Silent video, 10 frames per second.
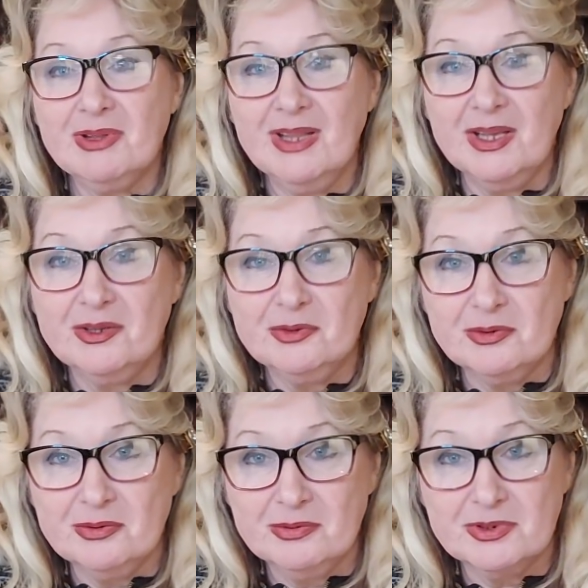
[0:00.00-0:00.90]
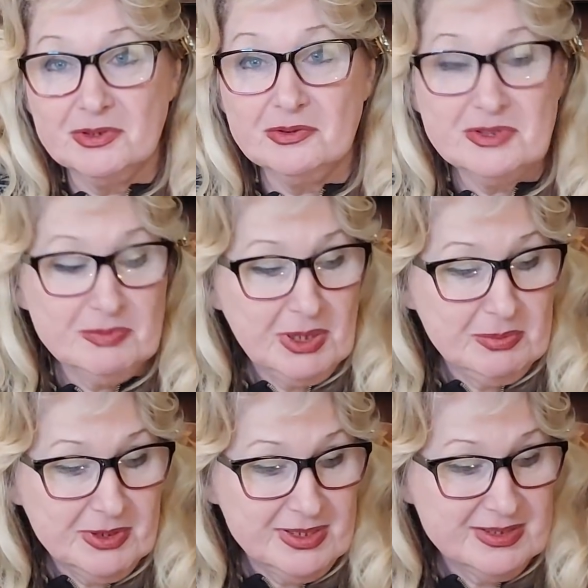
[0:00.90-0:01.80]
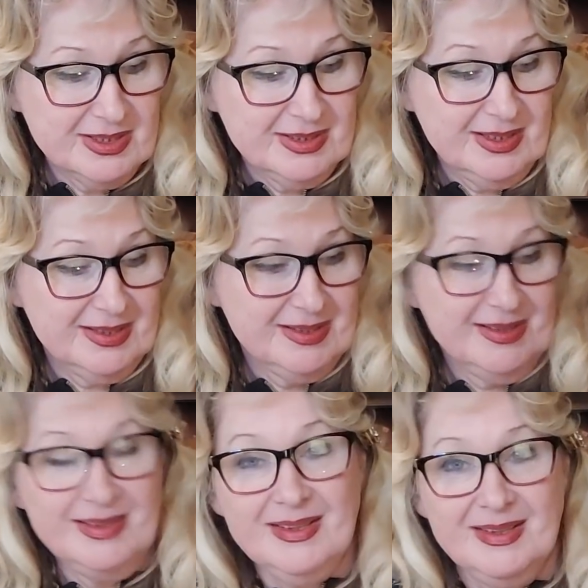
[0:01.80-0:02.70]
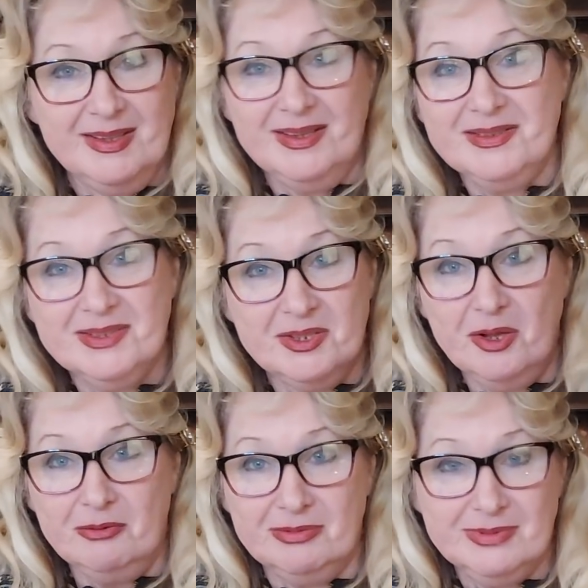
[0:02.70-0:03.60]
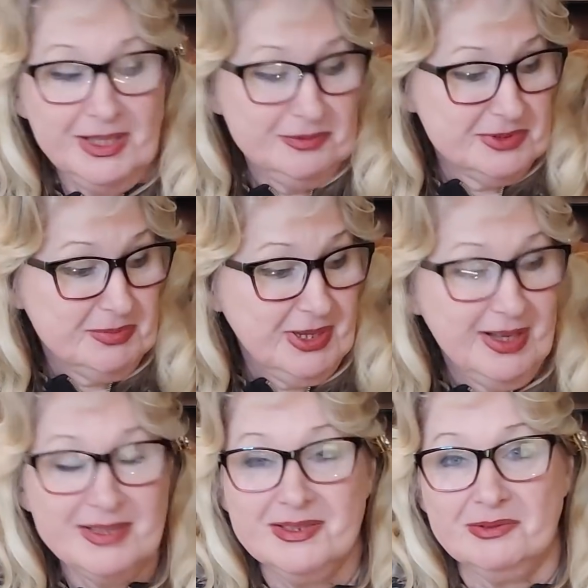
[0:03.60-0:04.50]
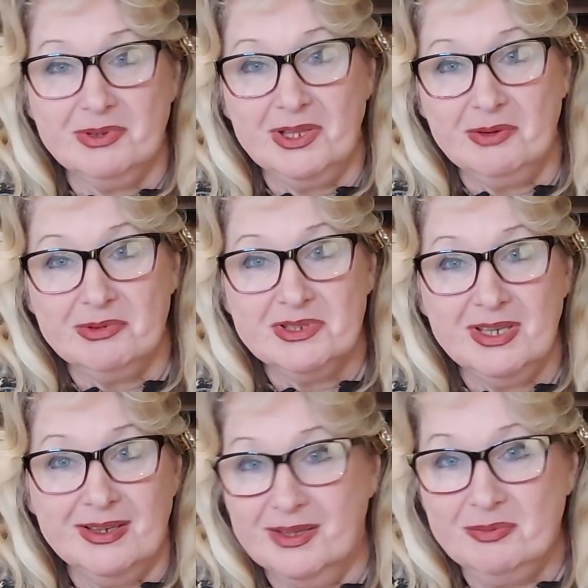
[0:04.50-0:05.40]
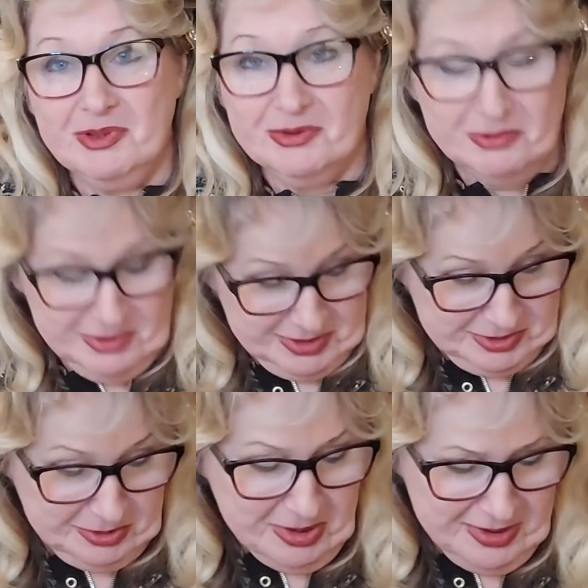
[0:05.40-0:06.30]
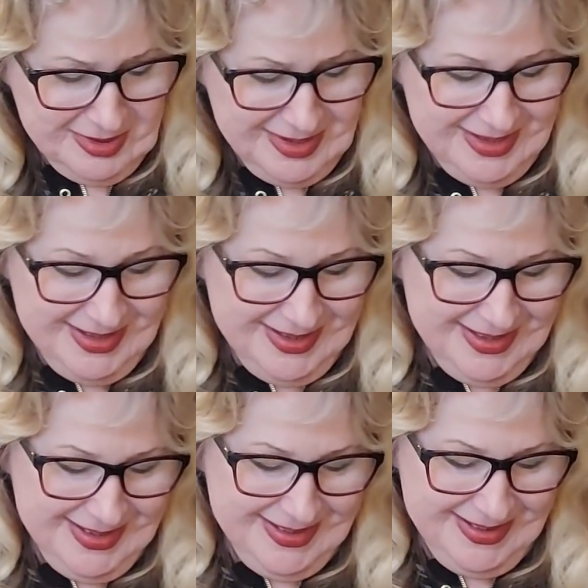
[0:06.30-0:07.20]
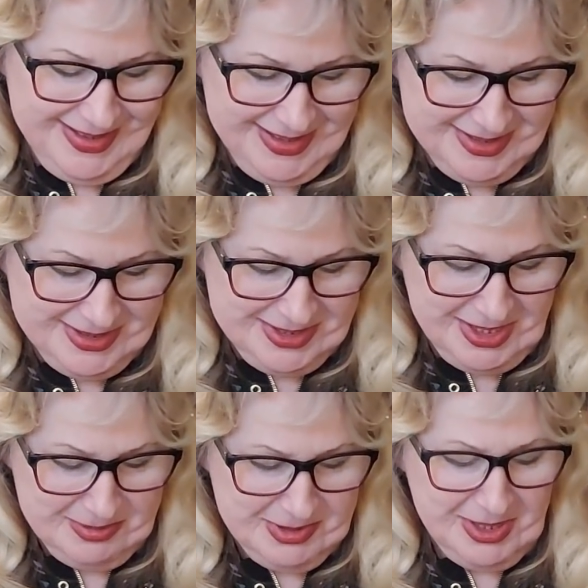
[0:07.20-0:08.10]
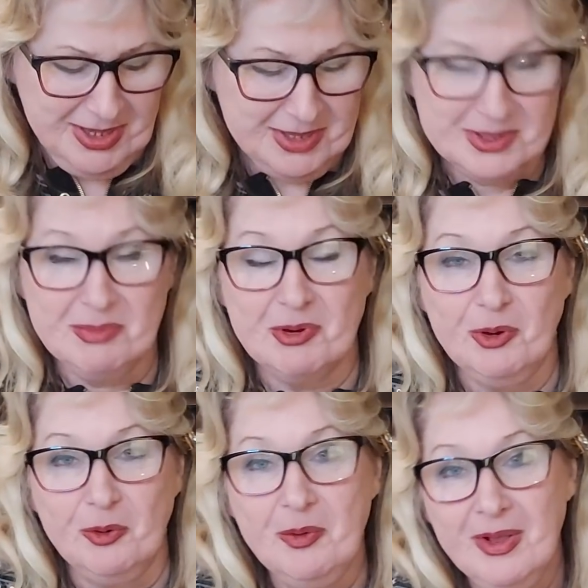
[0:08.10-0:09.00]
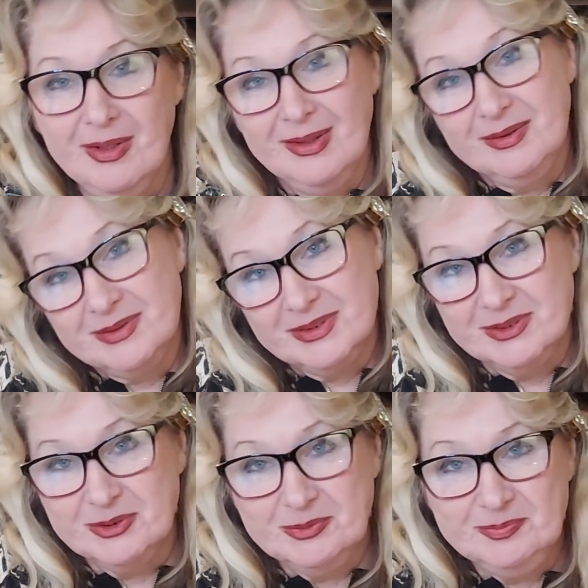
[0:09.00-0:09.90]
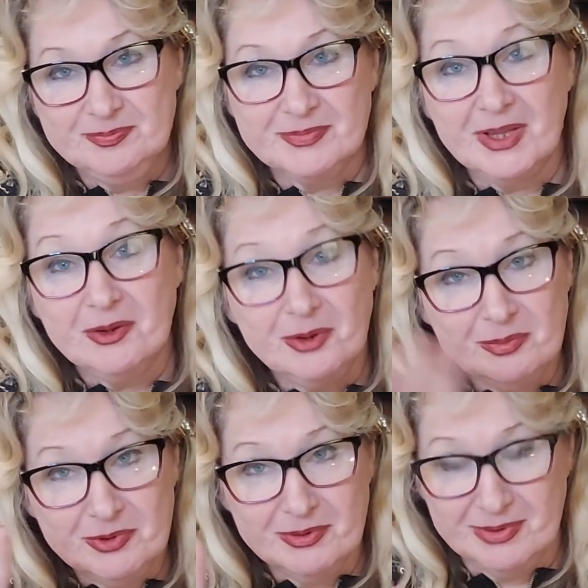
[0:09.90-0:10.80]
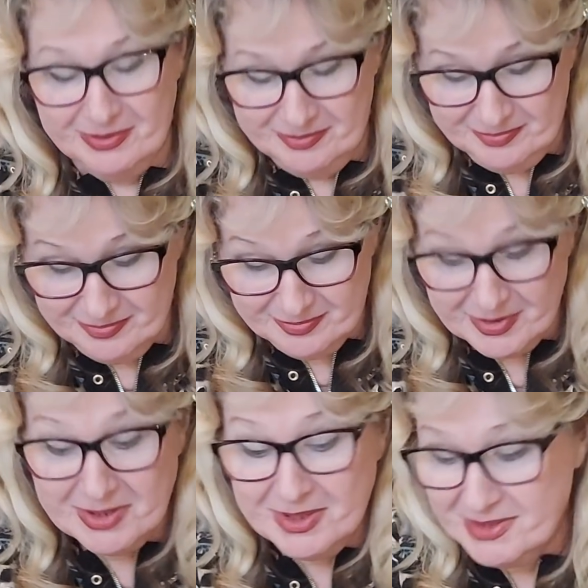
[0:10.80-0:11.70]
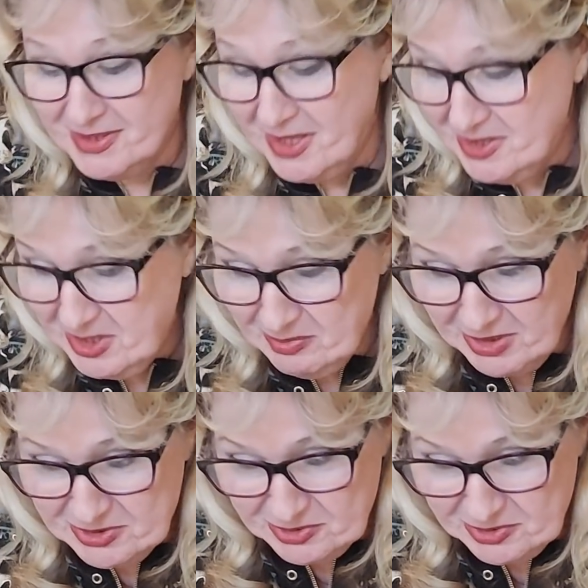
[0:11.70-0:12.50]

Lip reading: like to reduce my breasts, and I said, no, that was my asset when I was young. I'm not going to let them go. So I hope you understanding my